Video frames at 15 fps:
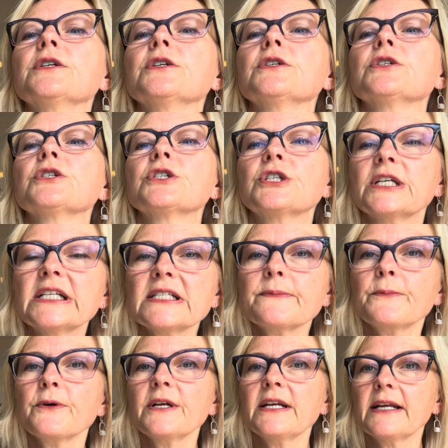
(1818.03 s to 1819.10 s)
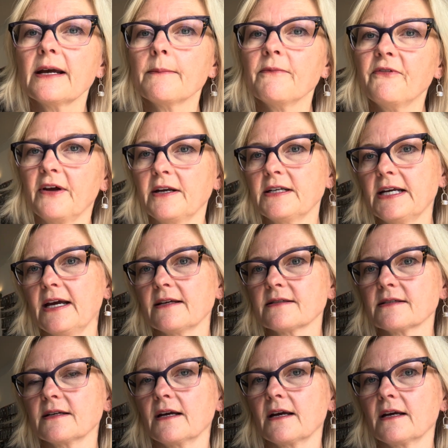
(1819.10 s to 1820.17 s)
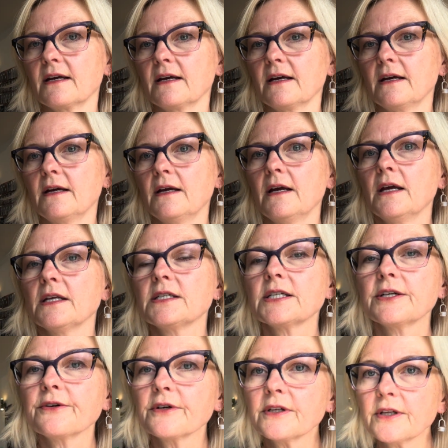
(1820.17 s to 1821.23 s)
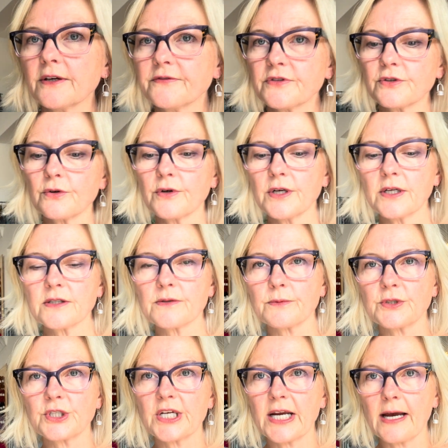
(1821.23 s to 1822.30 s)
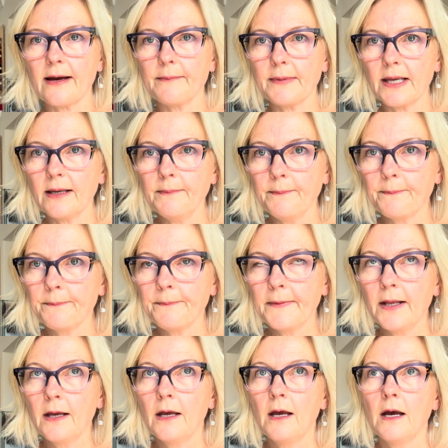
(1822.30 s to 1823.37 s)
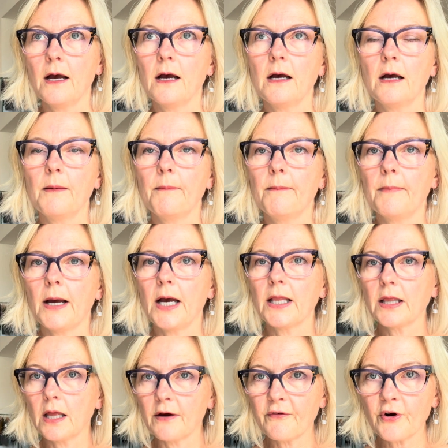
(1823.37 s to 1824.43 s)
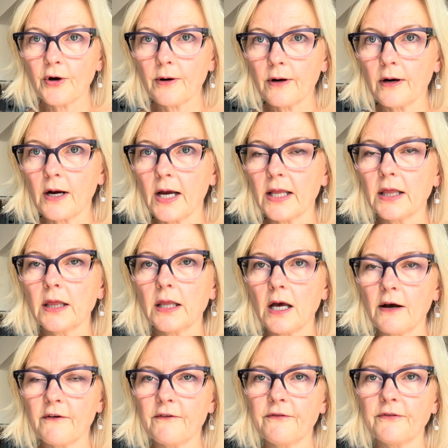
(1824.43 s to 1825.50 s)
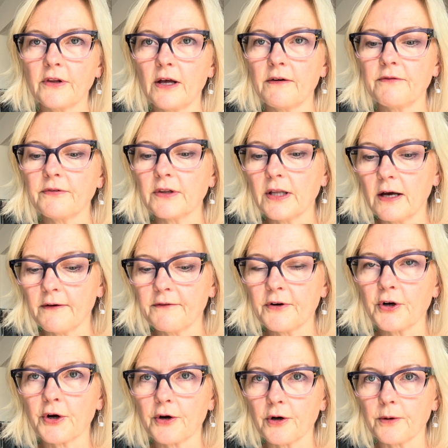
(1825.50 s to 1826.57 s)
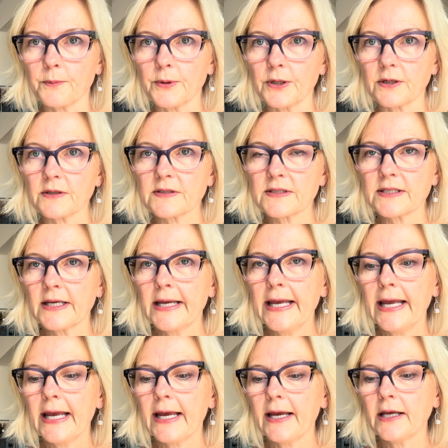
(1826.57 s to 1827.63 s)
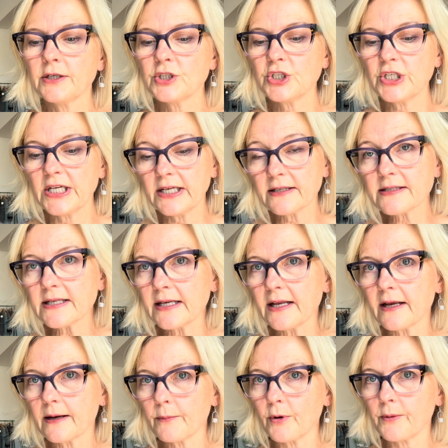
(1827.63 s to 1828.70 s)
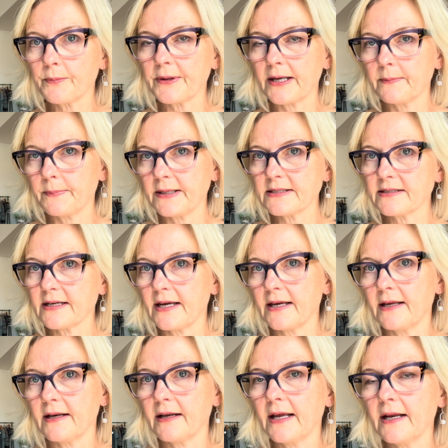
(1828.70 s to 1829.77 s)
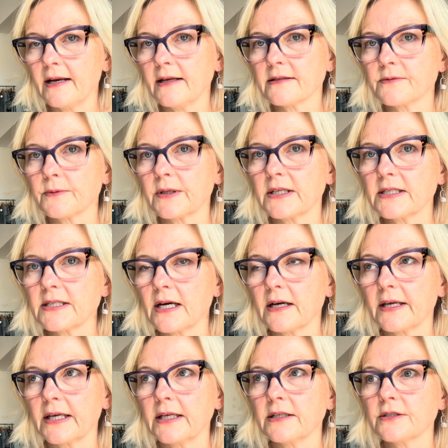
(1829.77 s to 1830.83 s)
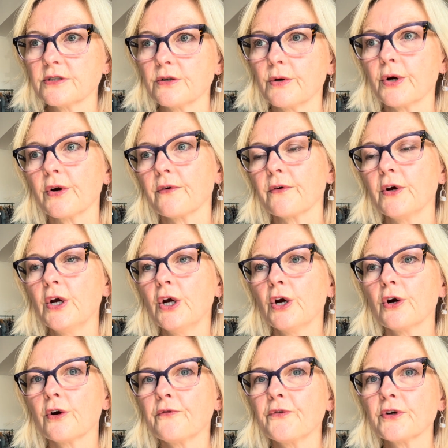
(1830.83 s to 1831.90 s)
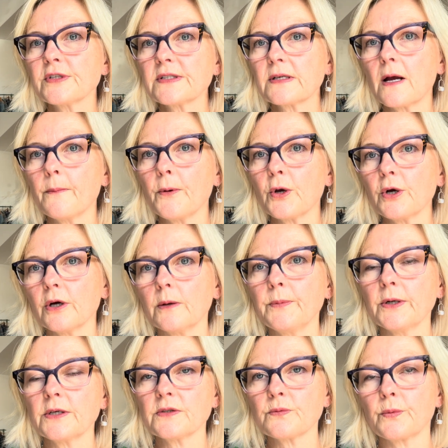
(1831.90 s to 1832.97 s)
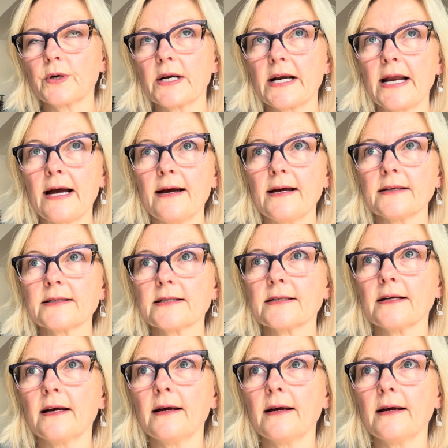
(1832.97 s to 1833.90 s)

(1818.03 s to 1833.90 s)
she's pretty damn fantastic. Dinner a Love Story is where she got me. I love her. I love her cookbooks. And she is eating a more plant-based diet and has really dug into her first couple cookbooks were not